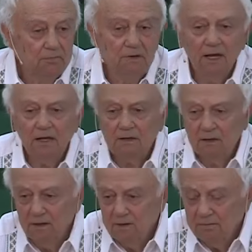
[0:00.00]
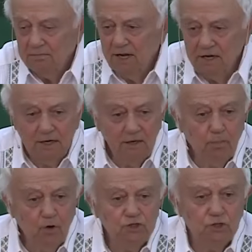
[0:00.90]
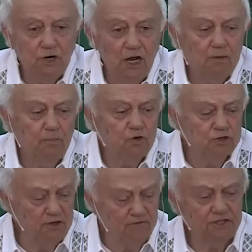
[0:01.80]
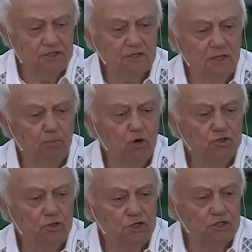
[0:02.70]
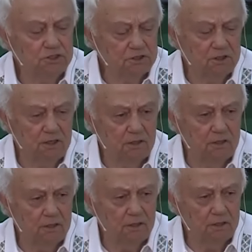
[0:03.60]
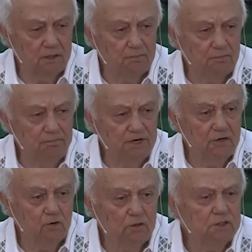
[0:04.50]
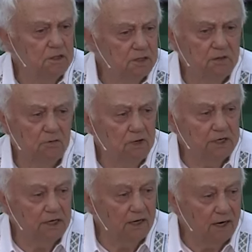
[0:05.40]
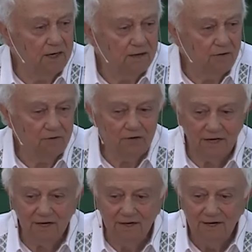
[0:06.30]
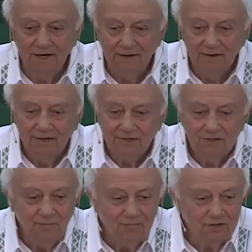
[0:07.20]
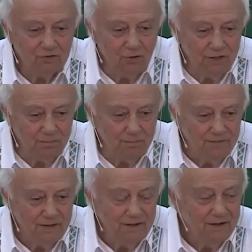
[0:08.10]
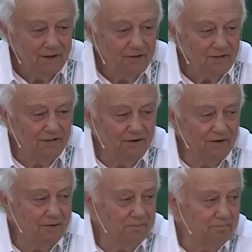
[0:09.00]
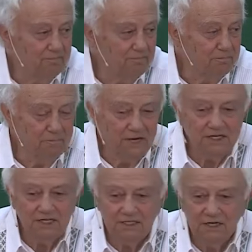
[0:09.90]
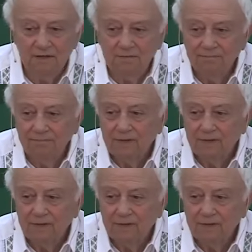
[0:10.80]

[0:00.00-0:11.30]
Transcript: like, like any poison. Any poison, if it, the poison is uh, in, in big quantity, will kill. Okay, so the the medicine,